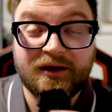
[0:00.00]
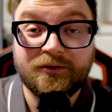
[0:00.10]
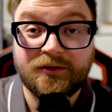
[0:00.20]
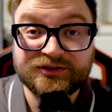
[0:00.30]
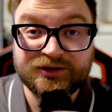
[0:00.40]

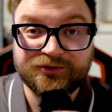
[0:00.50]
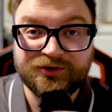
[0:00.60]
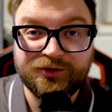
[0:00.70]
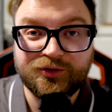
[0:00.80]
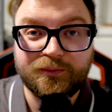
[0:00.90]
and also
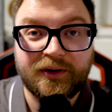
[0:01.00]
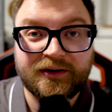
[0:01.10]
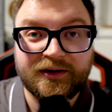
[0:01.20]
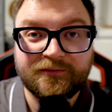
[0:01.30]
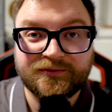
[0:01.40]
to
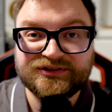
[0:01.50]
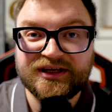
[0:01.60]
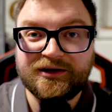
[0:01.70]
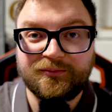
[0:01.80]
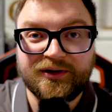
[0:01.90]
Yoopai for
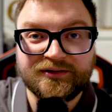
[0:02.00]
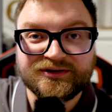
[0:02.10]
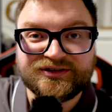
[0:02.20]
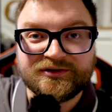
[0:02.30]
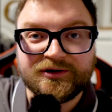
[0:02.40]
sending me
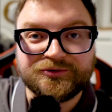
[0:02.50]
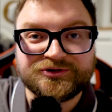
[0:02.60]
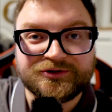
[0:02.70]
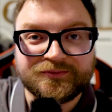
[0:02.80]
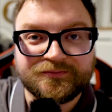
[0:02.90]
this
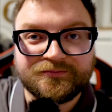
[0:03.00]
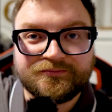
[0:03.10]
enclosure.